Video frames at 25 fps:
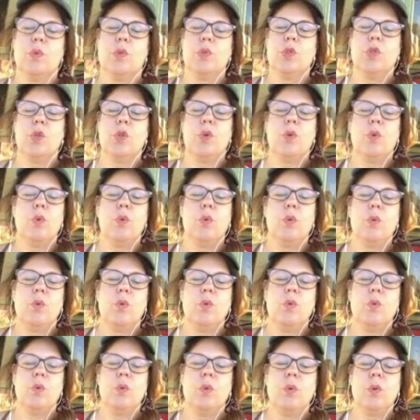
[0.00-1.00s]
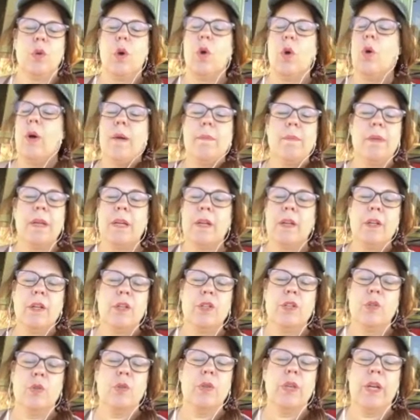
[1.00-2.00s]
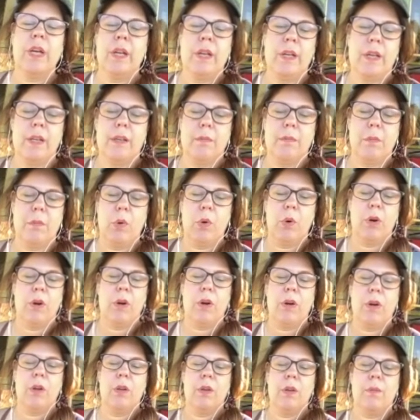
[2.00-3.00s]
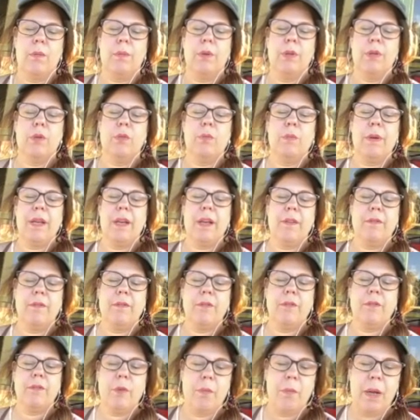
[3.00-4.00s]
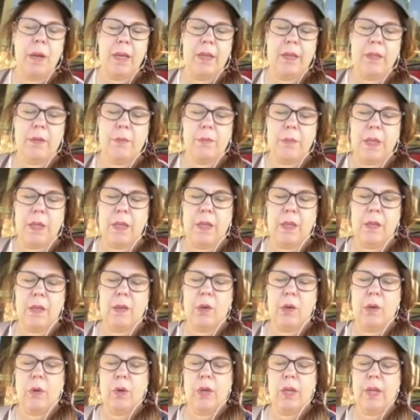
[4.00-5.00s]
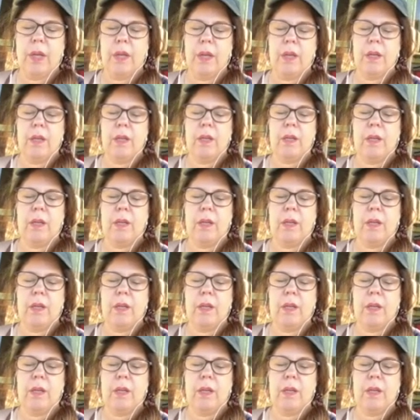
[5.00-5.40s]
so, oh, I'm not going to do that anymore, but you might have to remind me. Okay.